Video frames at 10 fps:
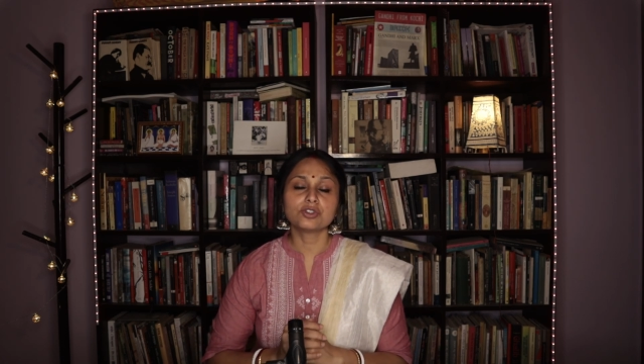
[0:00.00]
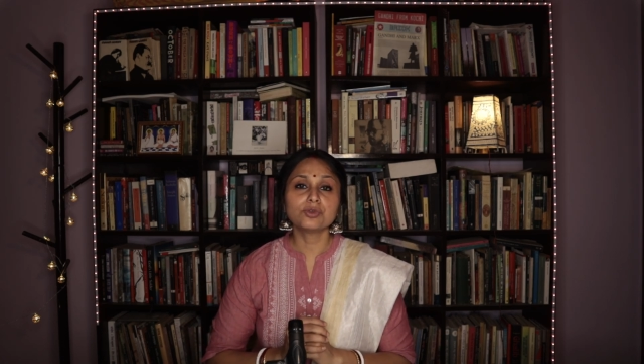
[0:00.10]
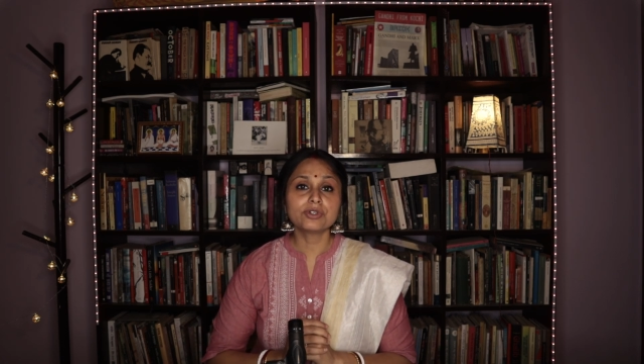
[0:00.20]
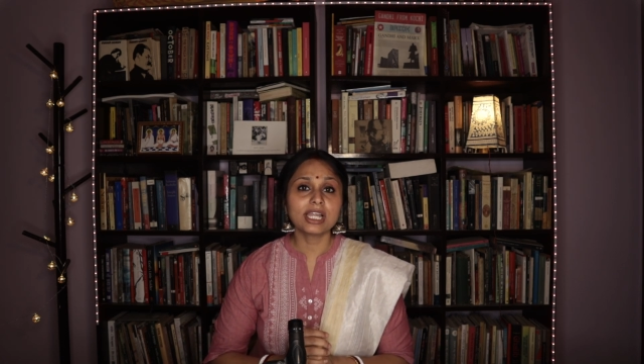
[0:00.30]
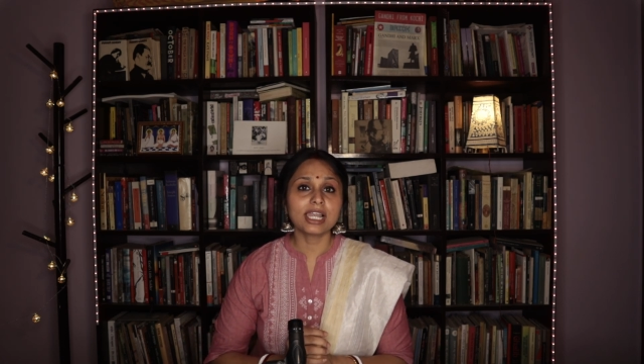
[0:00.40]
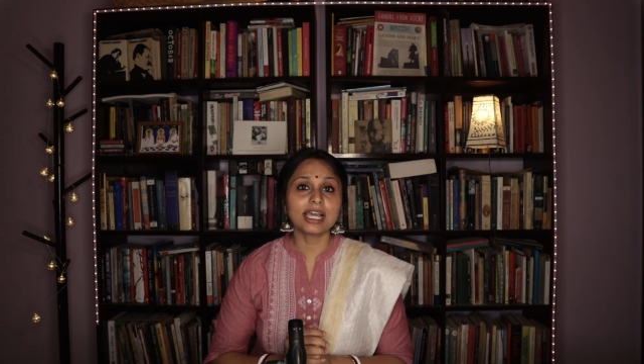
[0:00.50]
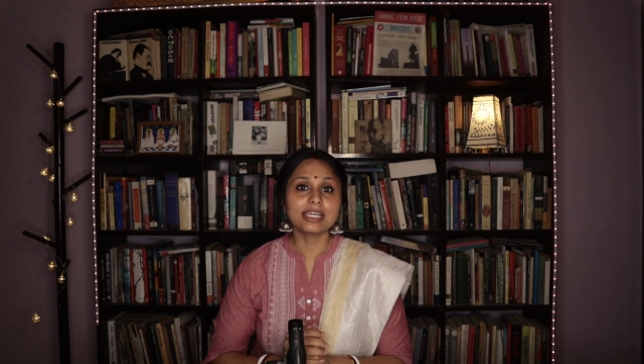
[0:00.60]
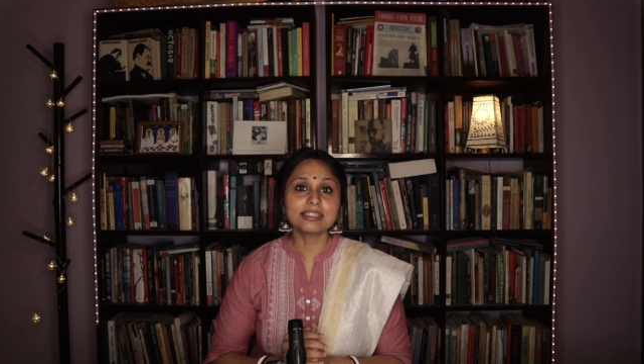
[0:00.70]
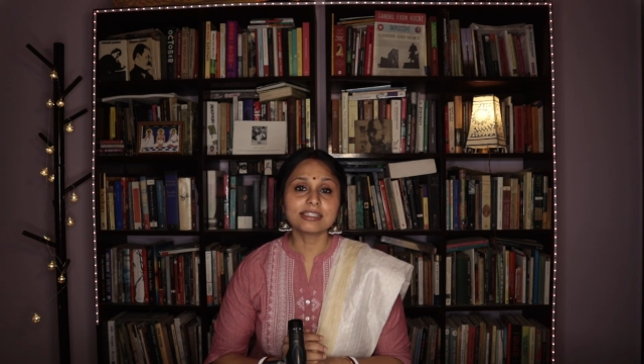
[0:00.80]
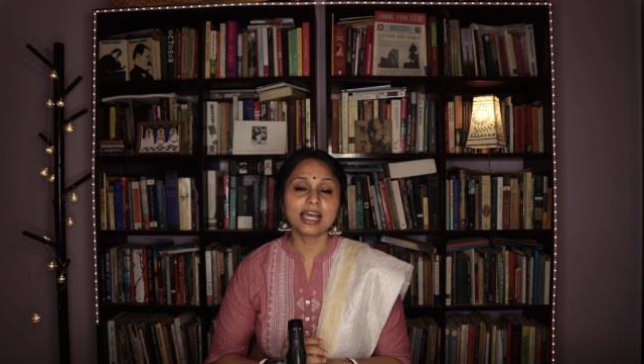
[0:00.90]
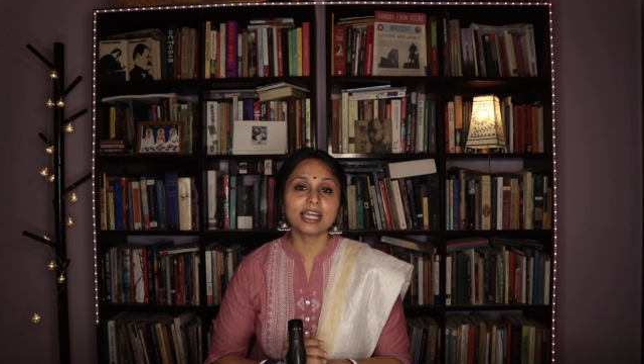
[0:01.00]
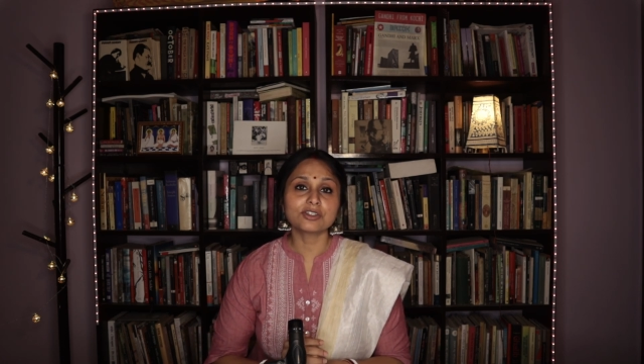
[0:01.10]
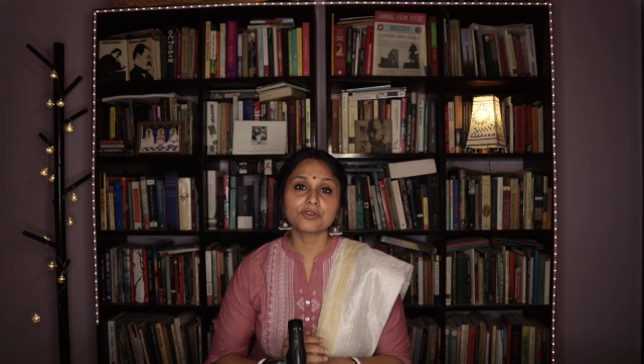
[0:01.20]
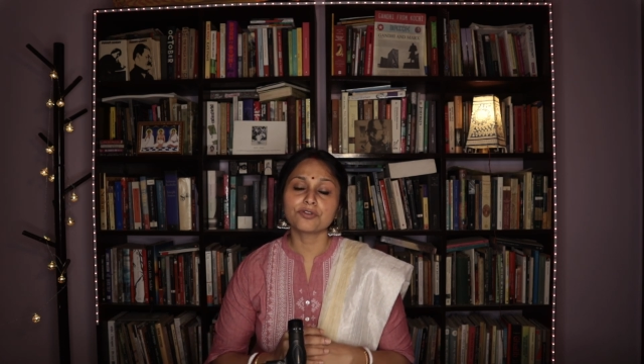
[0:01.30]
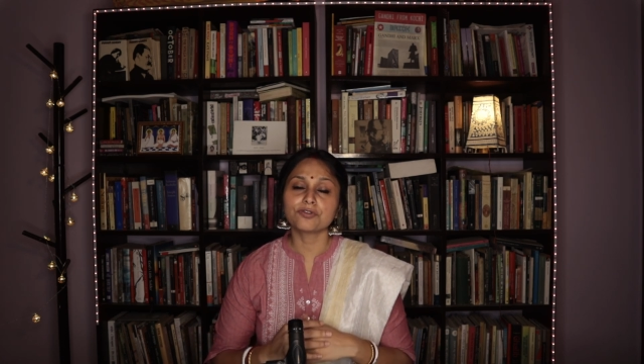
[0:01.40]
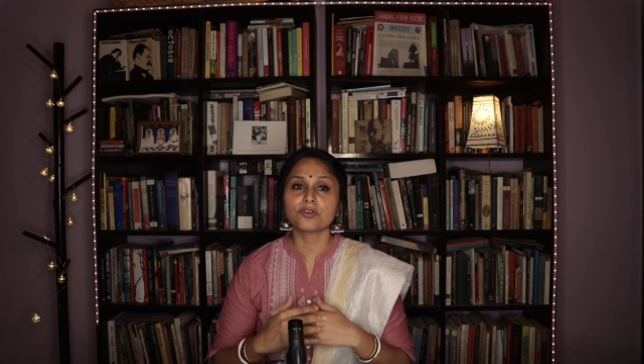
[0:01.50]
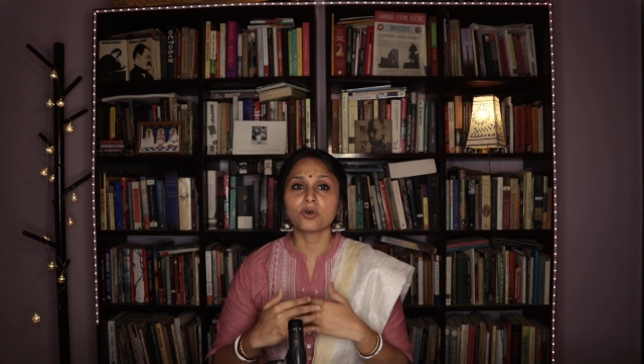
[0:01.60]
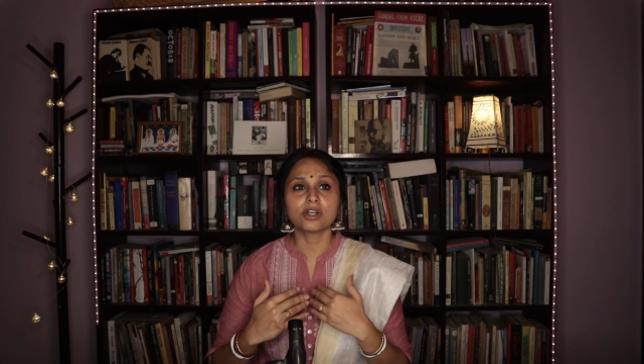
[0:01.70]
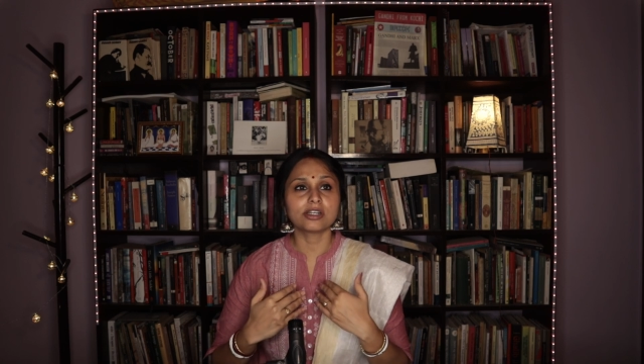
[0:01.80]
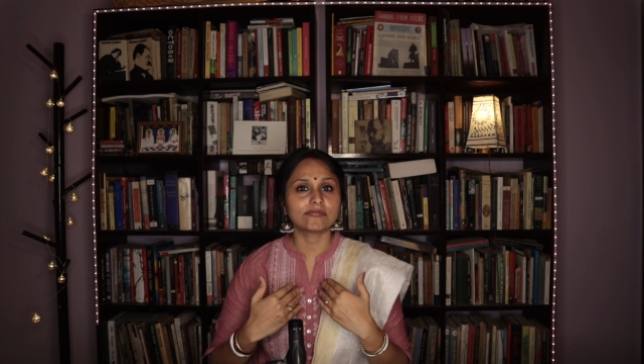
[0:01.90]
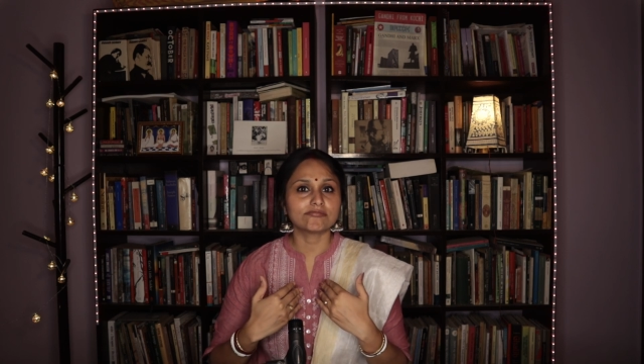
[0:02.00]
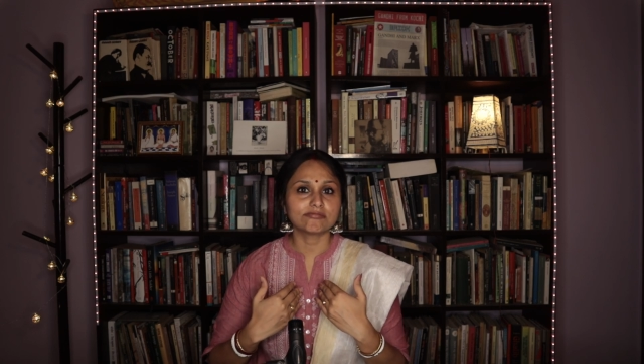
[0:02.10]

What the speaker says: you realize that for